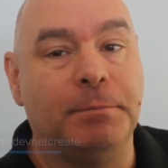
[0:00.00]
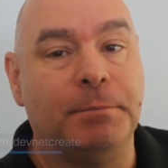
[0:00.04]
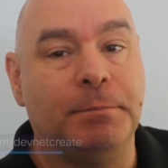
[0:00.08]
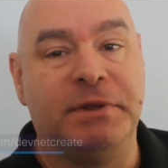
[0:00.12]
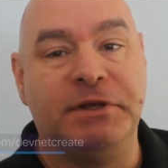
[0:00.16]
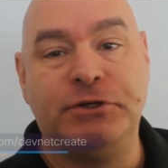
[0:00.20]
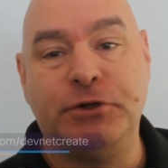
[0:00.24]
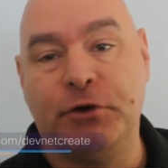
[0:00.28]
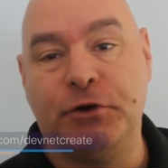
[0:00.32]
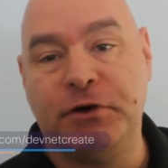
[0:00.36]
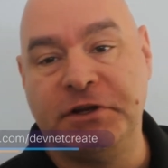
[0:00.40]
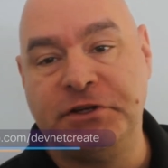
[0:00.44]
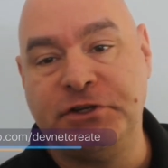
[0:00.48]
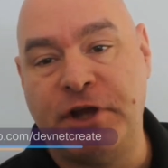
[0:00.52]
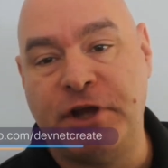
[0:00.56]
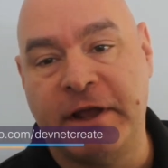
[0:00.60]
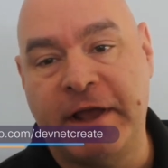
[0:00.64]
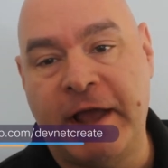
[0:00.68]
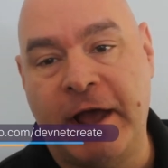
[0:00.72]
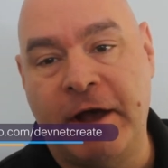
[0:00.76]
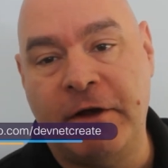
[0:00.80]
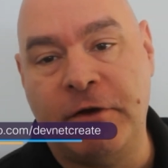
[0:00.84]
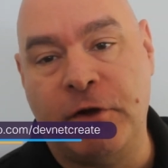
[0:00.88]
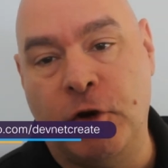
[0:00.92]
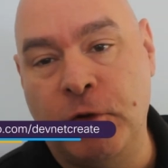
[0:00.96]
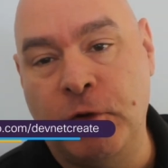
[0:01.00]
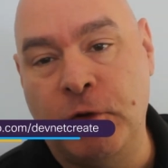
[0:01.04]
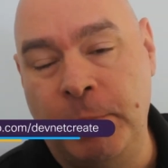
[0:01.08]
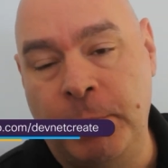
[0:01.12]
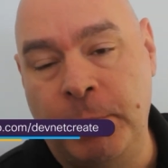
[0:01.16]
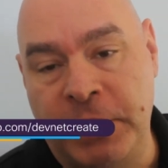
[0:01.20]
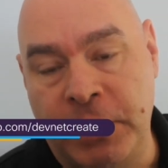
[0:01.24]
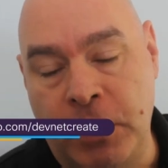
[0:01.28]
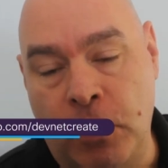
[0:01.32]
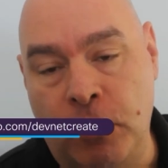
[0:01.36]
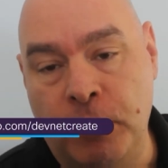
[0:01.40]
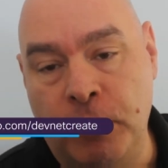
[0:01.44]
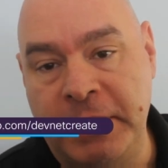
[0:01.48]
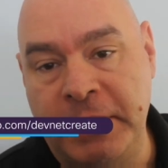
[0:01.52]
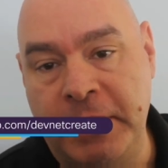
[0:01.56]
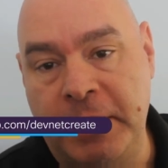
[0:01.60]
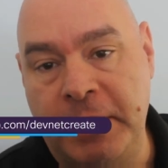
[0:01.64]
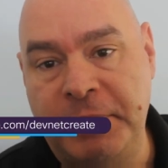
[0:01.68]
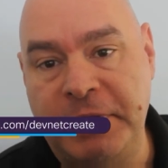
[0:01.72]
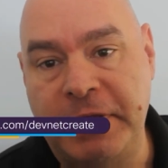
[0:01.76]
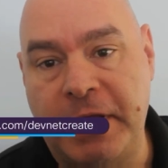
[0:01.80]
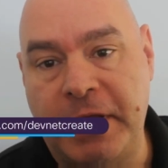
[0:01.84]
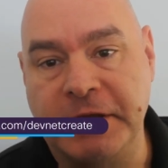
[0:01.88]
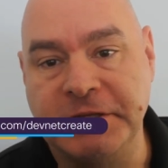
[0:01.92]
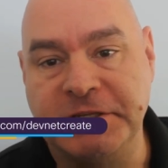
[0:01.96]
Be sure to check out the
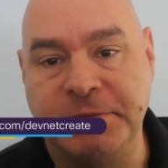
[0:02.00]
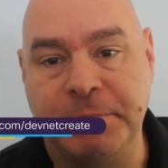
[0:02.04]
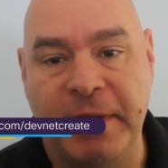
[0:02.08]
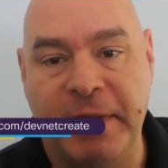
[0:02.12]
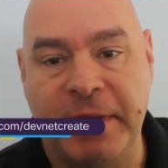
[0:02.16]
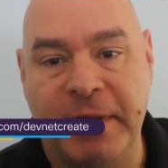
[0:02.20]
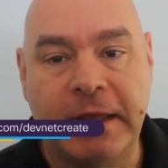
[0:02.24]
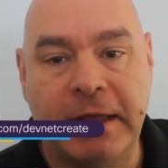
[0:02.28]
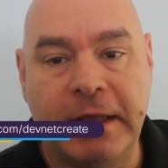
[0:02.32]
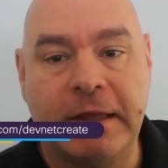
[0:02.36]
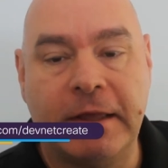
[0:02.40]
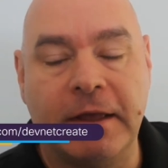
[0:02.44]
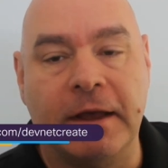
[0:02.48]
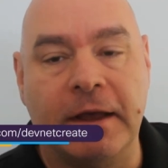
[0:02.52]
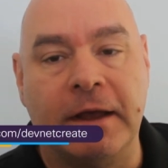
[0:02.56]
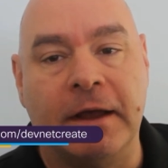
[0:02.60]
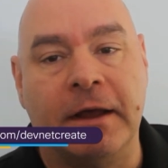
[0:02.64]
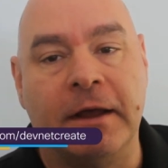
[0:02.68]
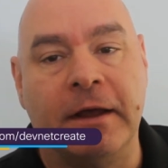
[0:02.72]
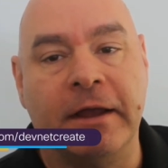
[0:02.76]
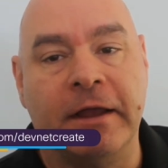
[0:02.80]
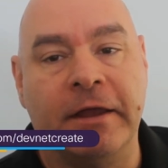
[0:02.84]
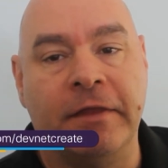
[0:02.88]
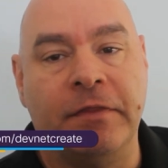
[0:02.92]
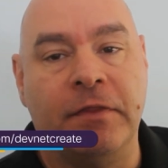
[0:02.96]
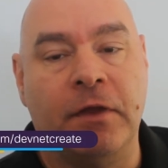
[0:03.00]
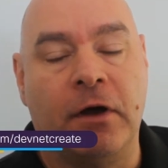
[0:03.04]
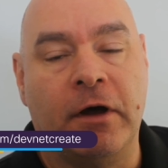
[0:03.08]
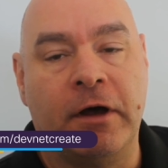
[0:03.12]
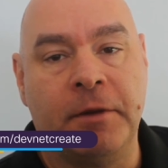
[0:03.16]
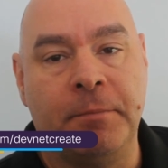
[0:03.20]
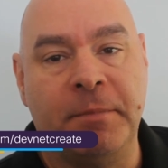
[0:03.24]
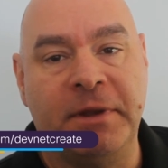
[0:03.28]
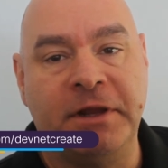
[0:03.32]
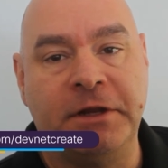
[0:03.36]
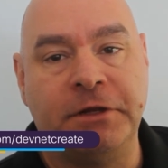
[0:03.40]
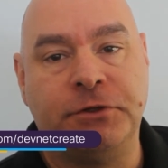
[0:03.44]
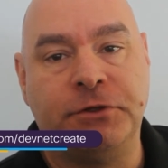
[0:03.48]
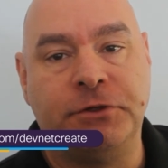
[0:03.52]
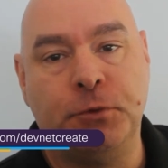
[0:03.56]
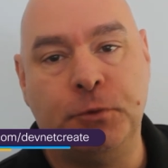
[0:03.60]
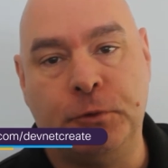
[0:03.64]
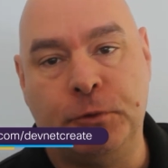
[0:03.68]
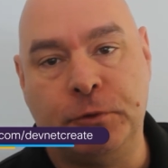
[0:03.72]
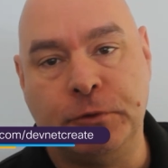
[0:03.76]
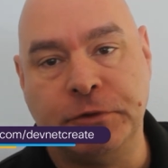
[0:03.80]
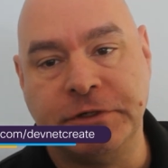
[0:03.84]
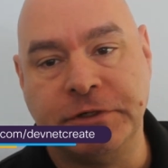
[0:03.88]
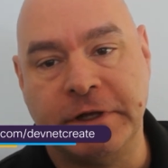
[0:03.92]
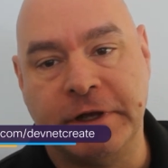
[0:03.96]
OpenAPI spec and the automated
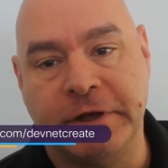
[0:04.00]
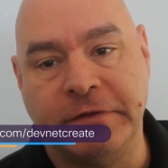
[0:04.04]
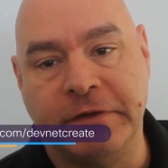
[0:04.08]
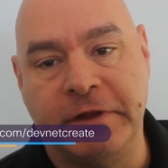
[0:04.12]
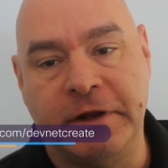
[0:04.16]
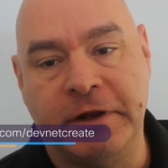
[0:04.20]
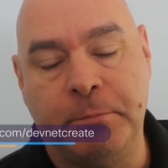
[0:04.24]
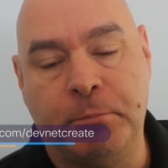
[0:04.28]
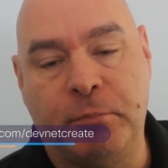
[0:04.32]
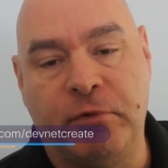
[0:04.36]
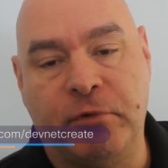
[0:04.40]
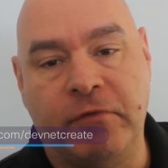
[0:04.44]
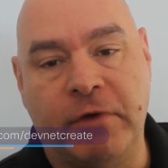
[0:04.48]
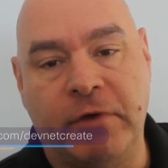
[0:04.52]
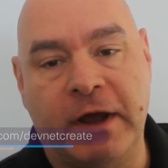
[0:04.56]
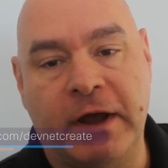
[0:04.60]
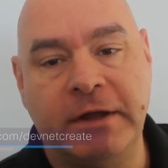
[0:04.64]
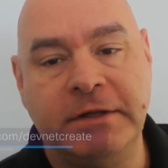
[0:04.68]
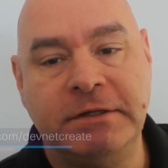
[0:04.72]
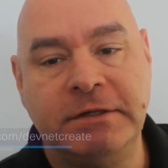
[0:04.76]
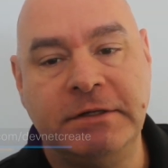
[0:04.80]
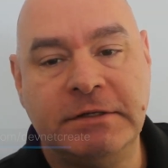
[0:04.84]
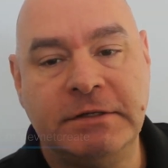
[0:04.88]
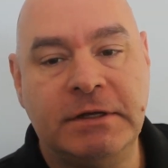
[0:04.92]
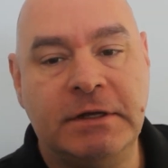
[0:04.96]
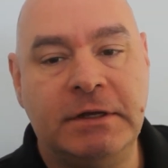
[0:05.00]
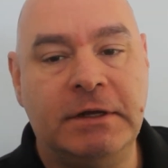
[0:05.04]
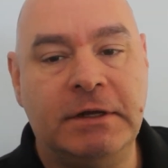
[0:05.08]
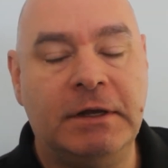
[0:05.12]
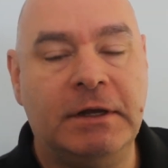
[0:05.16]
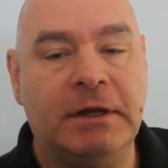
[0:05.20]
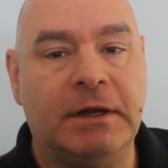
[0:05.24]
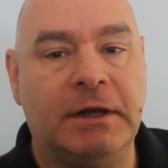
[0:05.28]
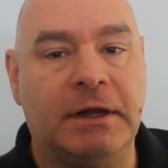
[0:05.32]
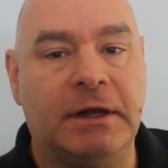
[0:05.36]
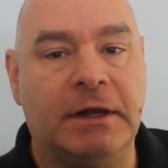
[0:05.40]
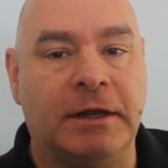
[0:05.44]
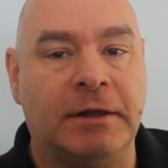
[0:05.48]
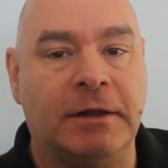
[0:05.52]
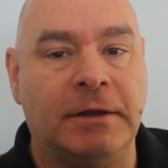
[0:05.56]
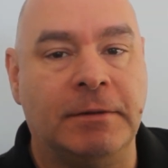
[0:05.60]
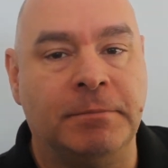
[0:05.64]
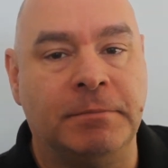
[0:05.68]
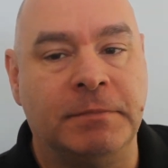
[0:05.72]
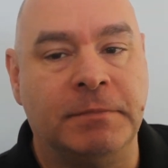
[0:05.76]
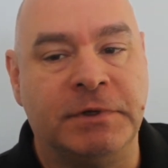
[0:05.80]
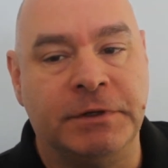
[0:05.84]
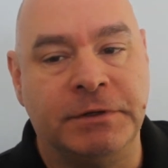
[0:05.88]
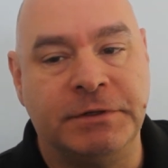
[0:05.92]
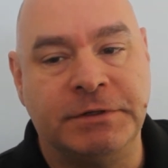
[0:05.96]
tools that it provides
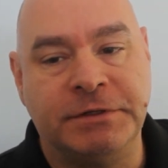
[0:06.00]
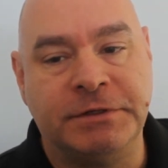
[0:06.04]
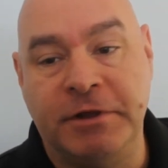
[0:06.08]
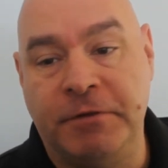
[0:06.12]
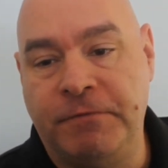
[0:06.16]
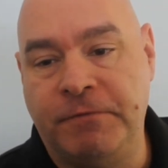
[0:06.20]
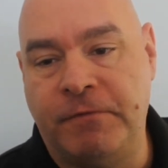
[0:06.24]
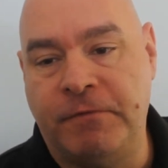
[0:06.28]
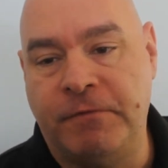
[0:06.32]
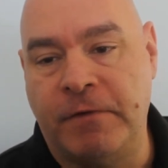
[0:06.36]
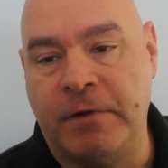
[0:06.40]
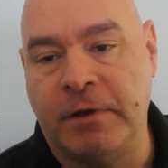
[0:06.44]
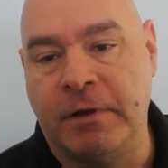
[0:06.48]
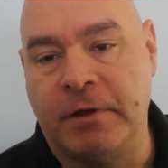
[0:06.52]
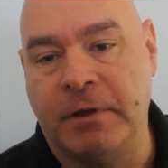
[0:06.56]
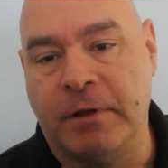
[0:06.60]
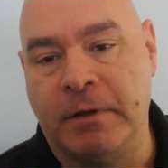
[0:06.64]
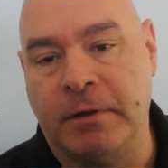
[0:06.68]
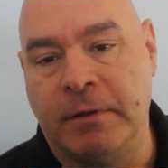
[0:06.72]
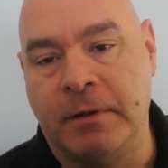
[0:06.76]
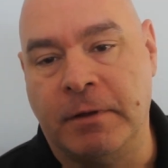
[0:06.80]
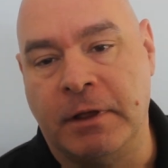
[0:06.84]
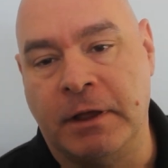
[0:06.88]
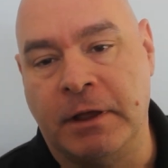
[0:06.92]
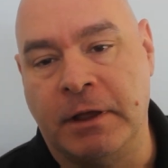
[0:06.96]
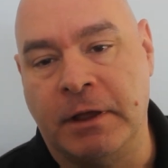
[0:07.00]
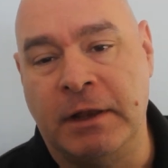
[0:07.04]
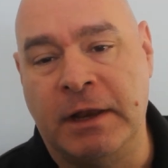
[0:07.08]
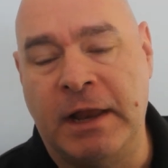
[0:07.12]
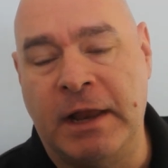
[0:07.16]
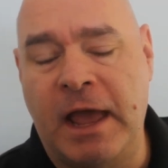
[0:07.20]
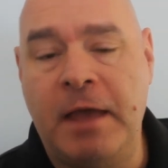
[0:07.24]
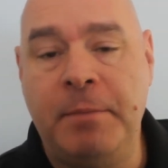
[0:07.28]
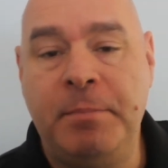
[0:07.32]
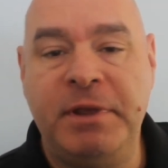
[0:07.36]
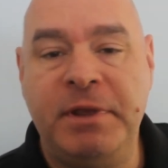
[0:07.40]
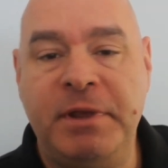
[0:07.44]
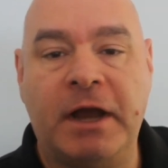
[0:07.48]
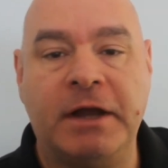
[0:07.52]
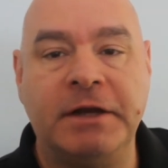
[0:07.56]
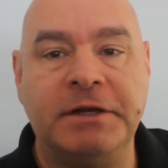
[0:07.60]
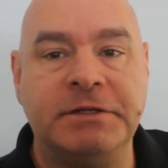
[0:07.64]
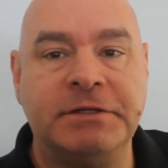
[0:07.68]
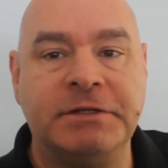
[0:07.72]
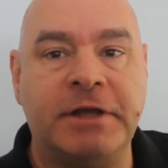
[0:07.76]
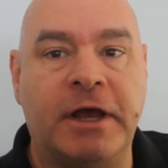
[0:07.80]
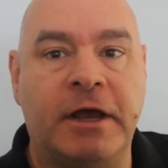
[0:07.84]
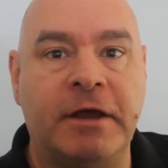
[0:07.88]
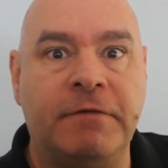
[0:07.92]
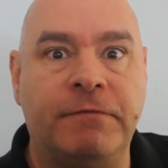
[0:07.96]
to see if an API
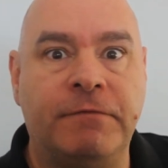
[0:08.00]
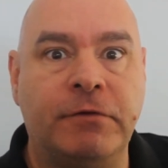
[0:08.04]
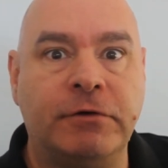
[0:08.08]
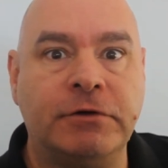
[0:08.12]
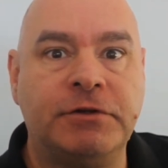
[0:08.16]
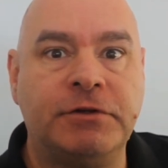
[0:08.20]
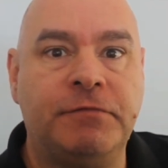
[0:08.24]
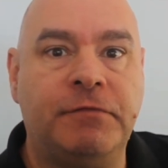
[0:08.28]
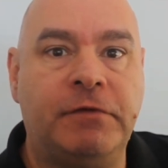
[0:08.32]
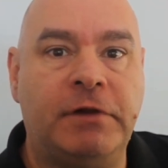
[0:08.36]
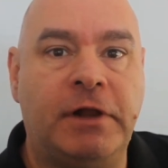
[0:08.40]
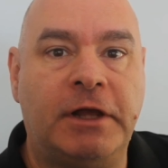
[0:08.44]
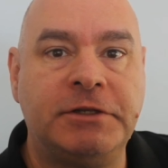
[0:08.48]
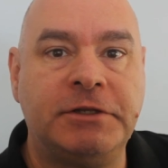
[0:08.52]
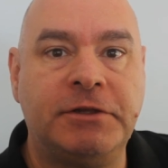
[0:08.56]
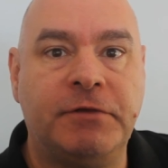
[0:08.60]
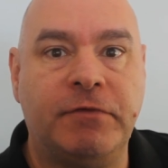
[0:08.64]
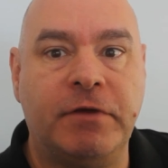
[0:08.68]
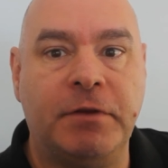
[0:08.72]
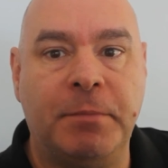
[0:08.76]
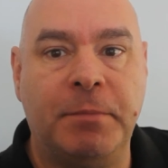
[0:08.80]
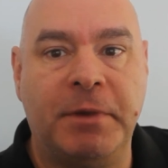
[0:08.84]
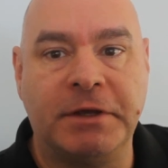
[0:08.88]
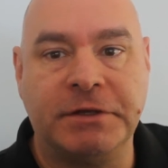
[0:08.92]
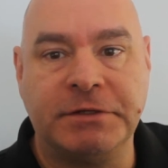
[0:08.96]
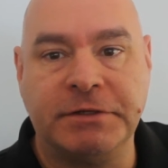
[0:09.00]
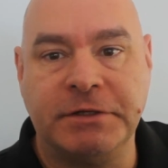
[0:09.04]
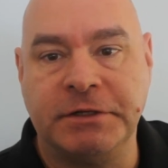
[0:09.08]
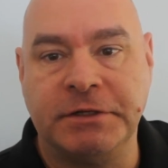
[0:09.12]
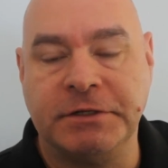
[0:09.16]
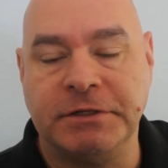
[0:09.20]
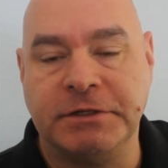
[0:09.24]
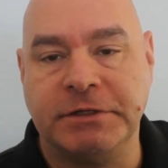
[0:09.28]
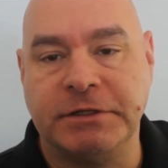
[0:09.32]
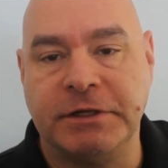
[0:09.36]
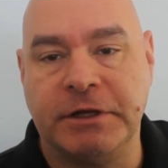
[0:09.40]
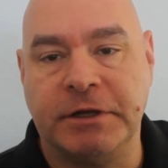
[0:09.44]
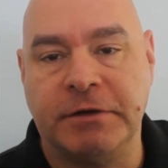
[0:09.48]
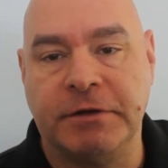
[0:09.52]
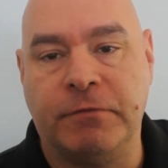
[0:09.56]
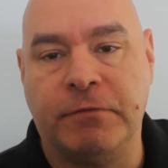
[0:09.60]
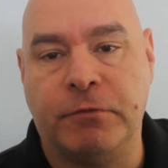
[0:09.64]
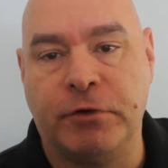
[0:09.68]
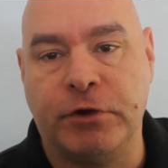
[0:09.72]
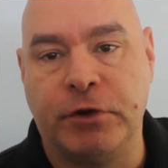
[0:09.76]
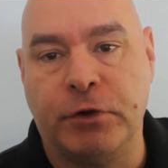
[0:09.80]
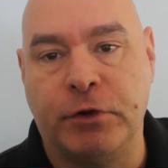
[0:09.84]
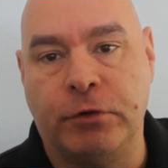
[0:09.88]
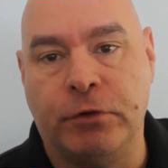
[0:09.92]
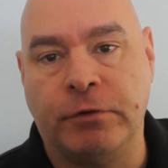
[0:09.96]
design first philosophy makes sense
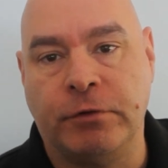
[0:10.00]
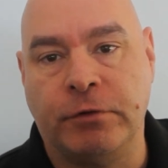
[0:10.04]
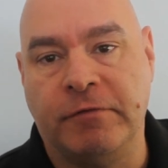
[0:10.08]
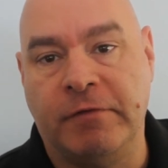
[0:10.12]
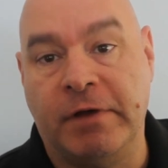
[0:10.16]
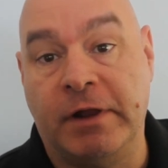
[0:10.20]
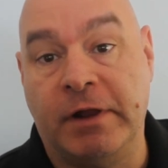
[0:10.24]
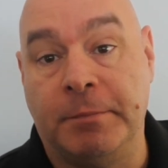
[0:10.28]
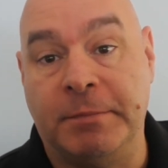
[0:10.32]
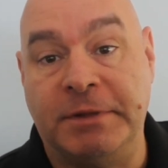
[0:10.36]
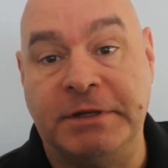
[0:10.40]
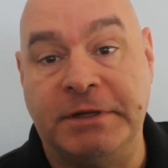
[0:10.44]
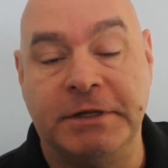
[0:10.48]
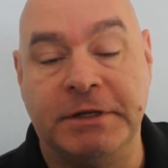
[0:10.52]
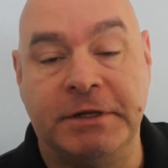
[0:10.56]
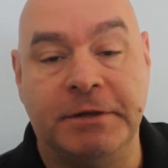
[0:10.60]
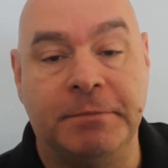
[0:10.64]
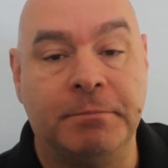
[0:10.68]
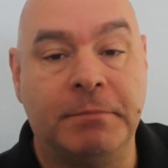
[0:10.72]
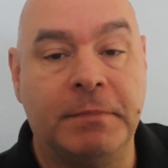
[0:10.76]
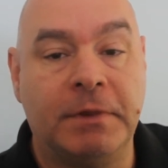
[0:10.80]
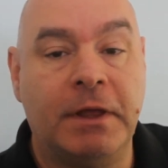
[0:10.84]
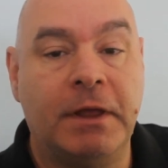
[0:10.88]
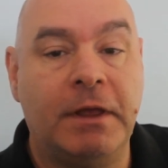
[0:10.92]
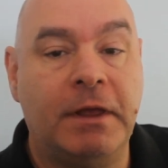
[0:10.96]
for your development team.